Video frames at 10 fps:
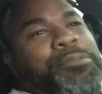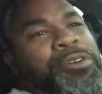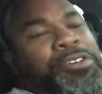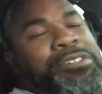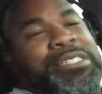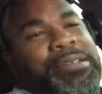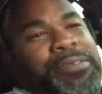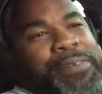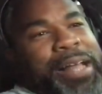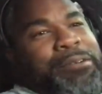number. You just
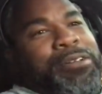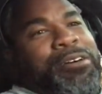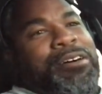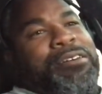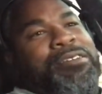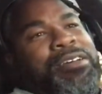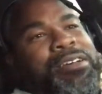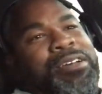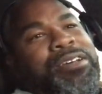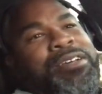have to follow
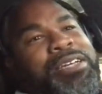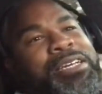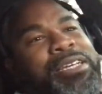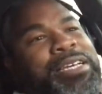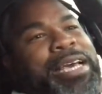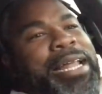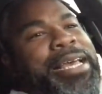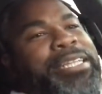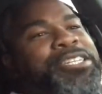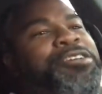along. You got
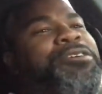to get your